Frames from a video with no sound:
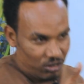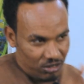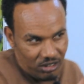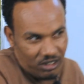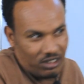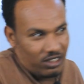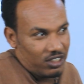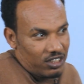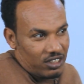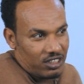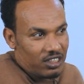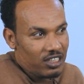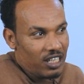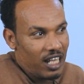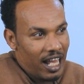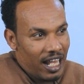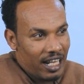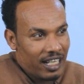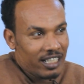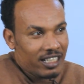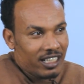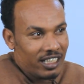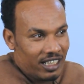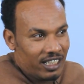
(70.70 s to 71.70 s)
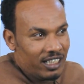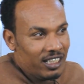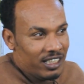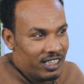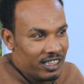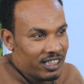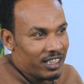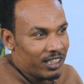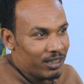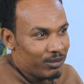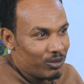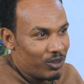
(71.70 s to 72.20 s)
This is not an
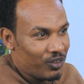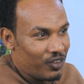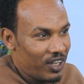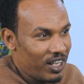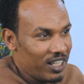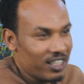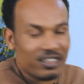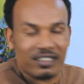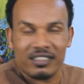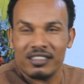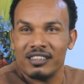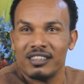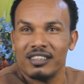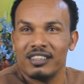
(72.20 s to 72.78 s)
idiom, all right?